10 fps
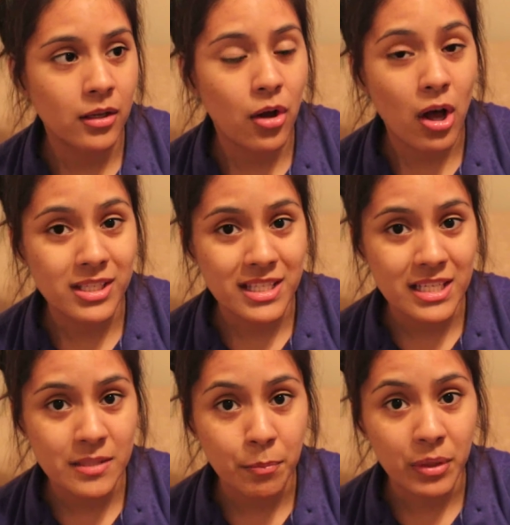
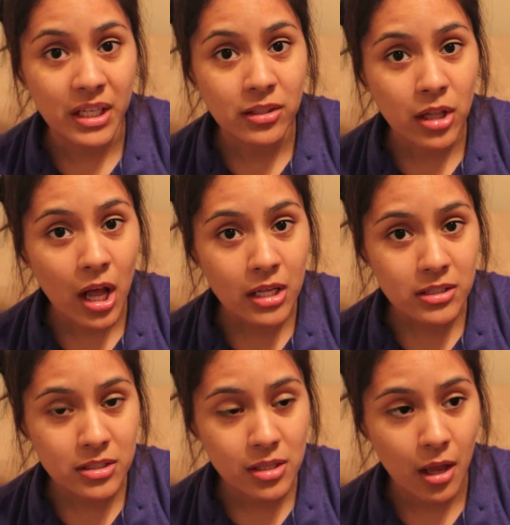causes blood
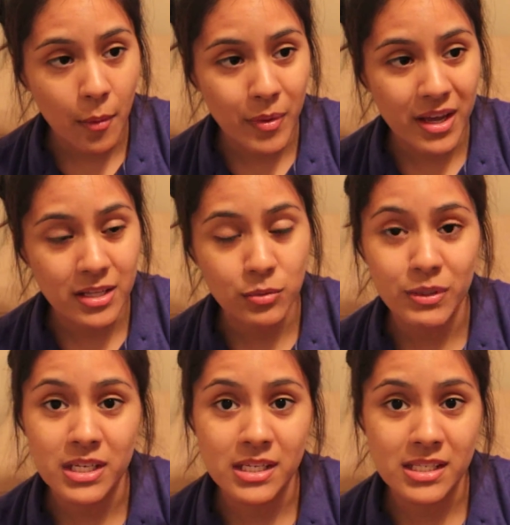clots, because we
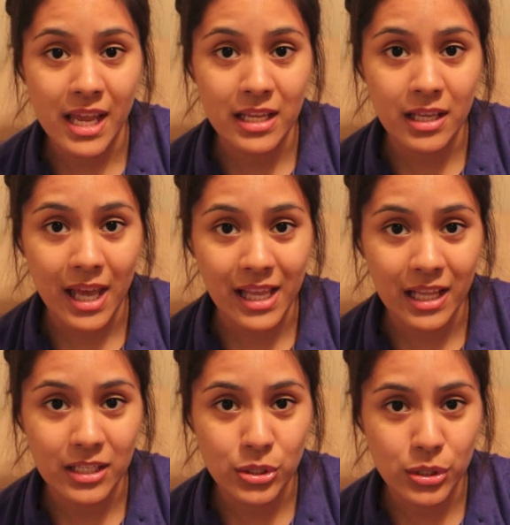did take
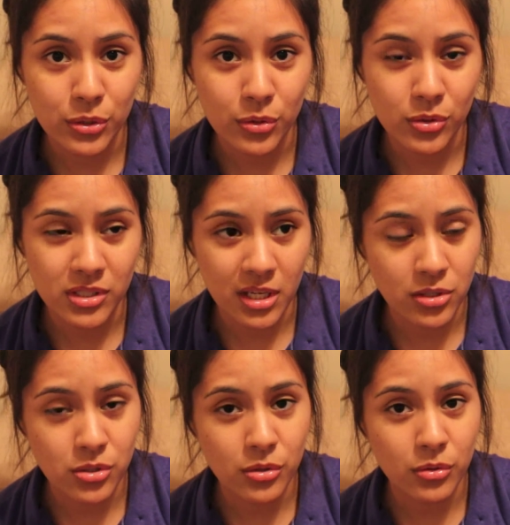Kayla to
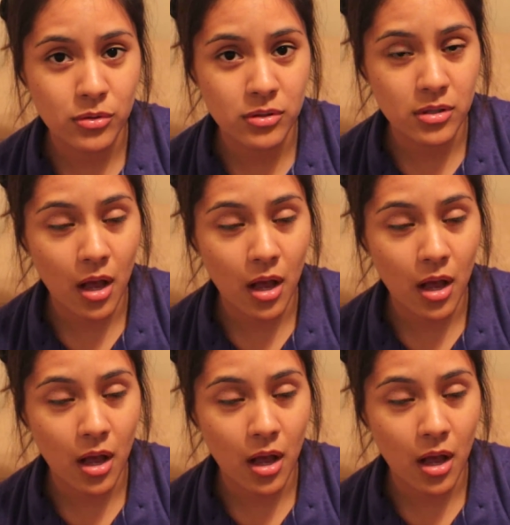St. Jude's